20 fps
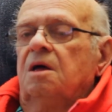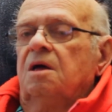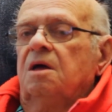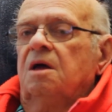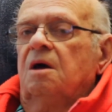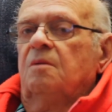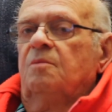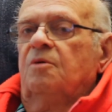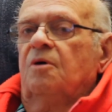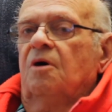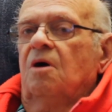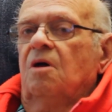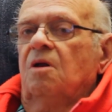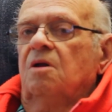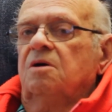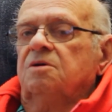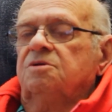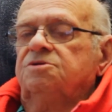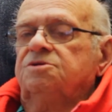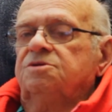Yeah,
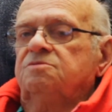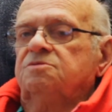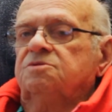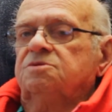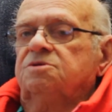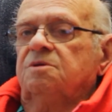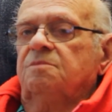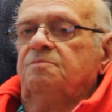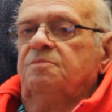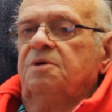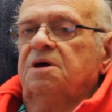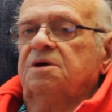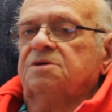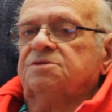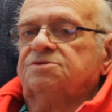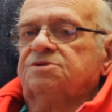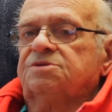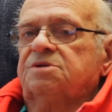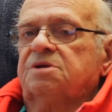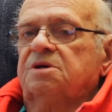Paula, she was the
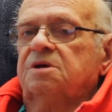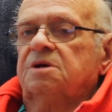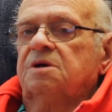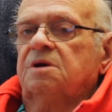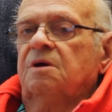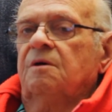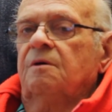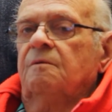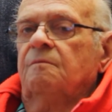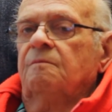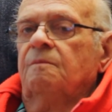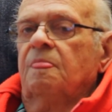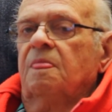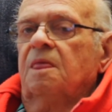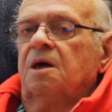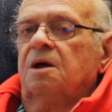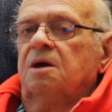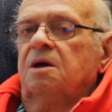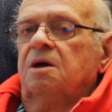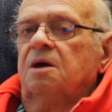best.
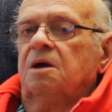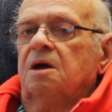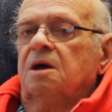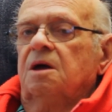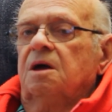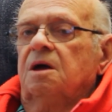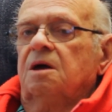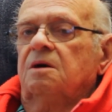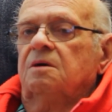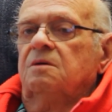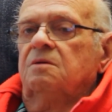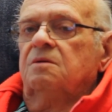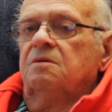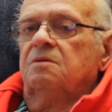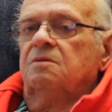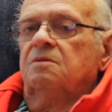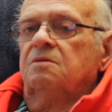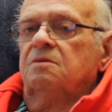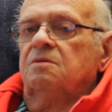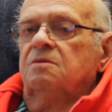
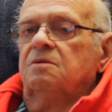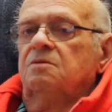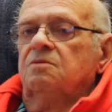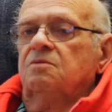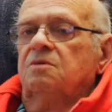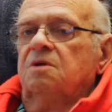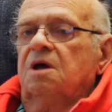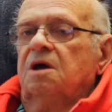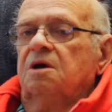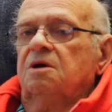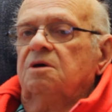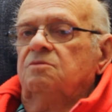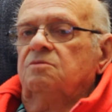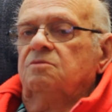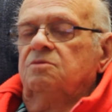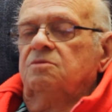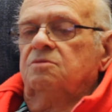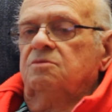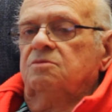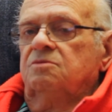When I
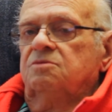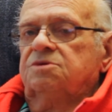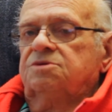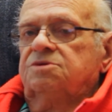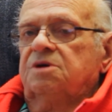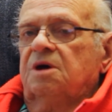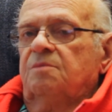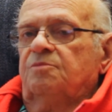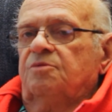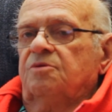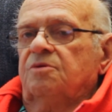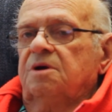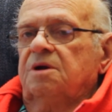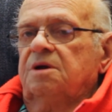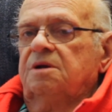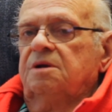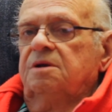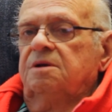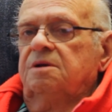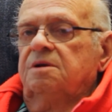was
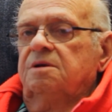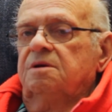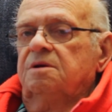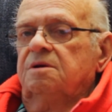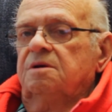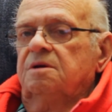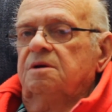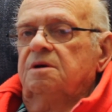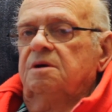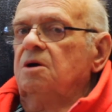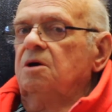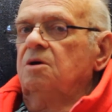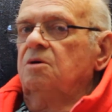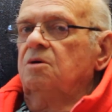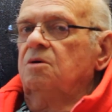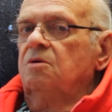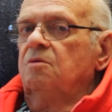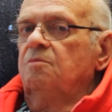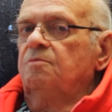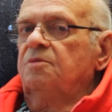separated,
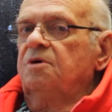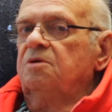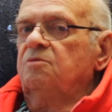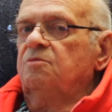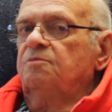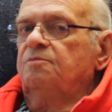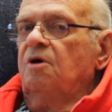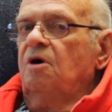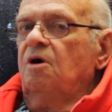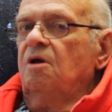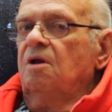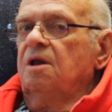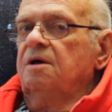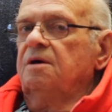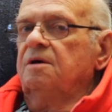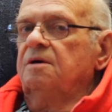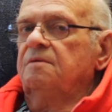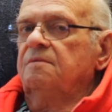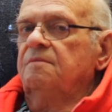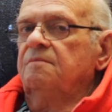but
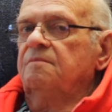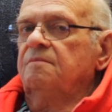Paula,